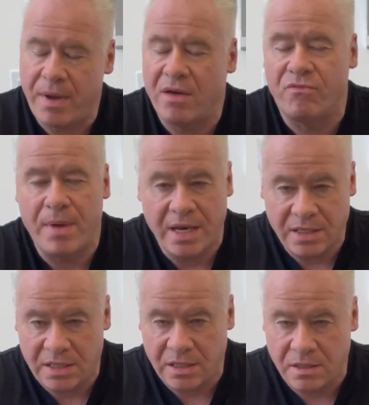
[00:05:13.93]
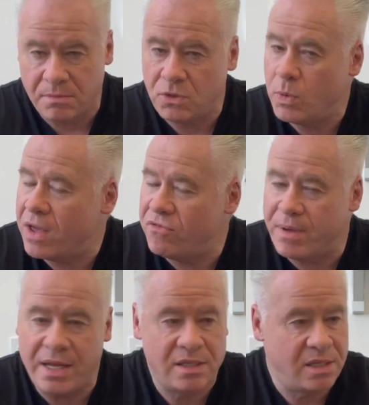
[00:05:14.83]
I have many systems. We have
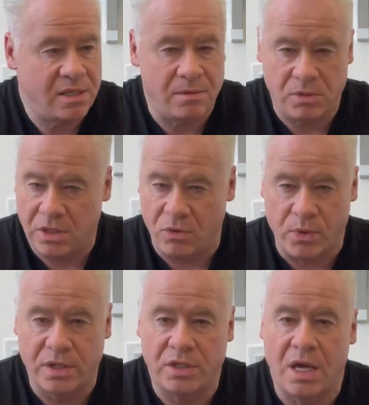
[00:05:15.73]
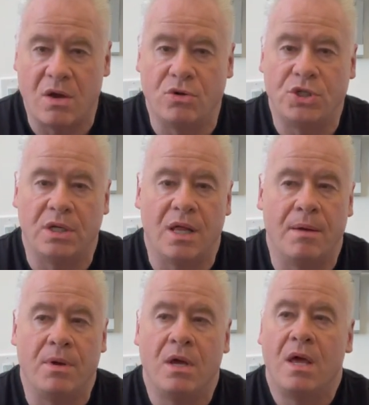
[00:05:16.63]
many systems in the Real Estate Coaching
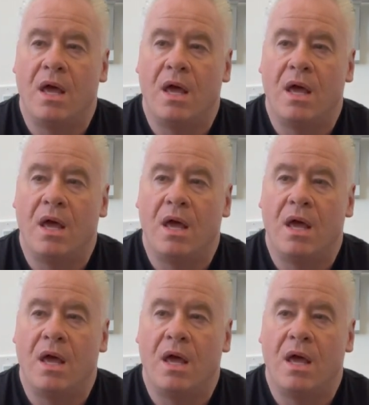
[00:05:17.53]
Club,